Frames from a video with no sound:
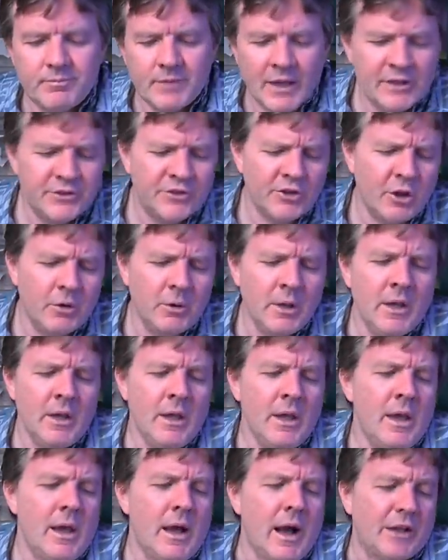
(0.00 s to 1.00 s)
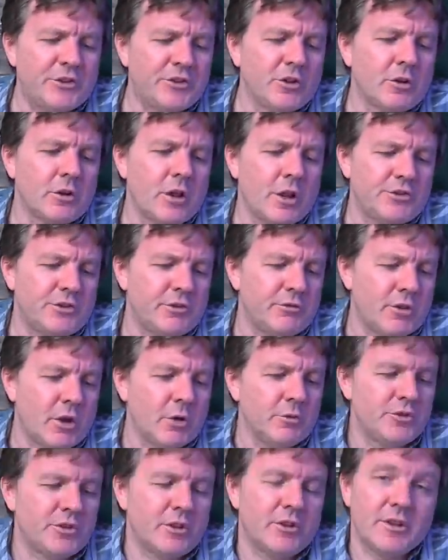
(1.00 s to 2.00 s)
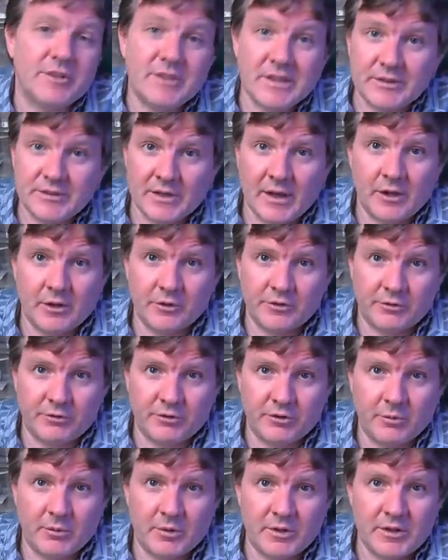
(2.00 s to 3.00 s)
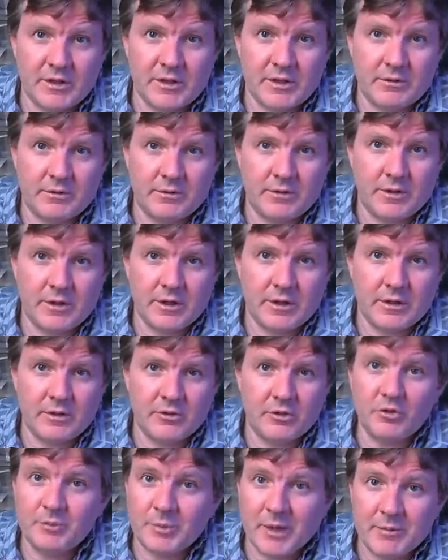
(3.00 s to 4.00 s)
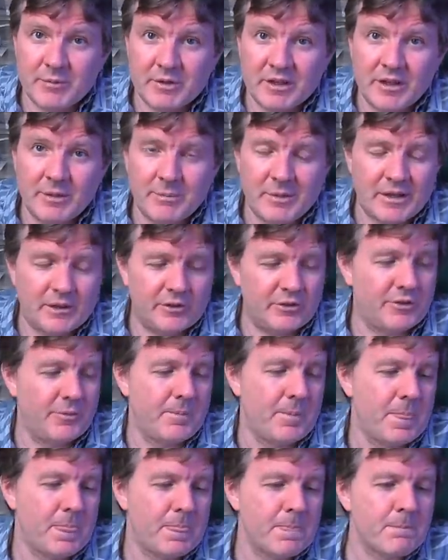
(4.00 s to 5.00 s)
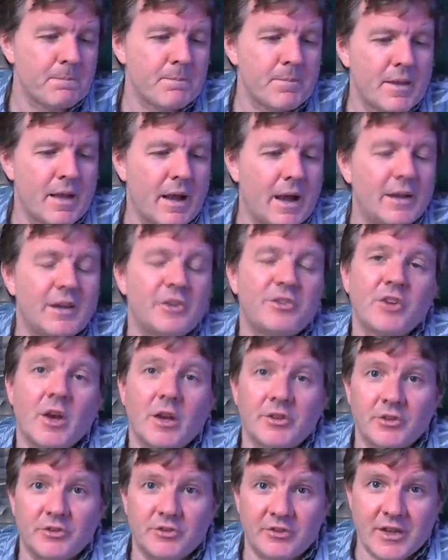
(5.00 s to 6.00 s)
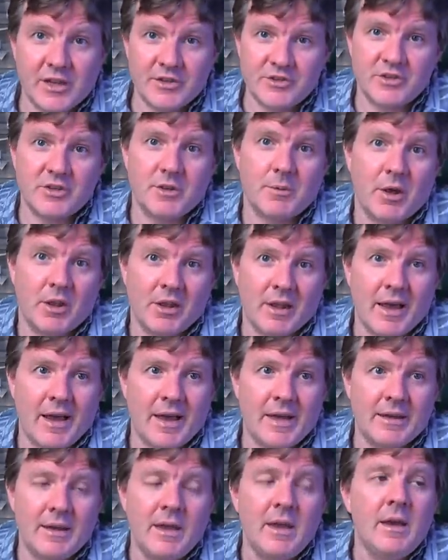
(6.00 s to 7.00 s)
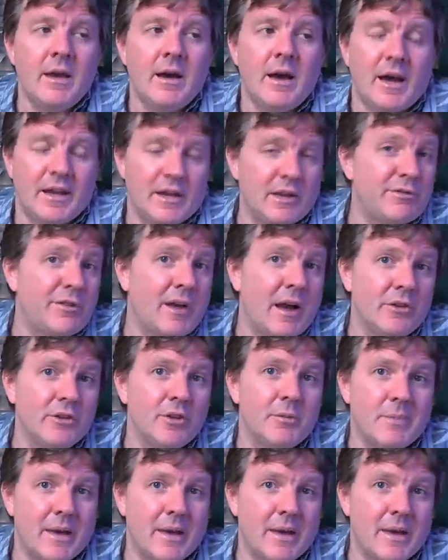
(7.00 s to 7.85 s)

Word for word: And so I took lots of notes on the details of some of the, the newspaper clippings, and I started searching them online, and I found that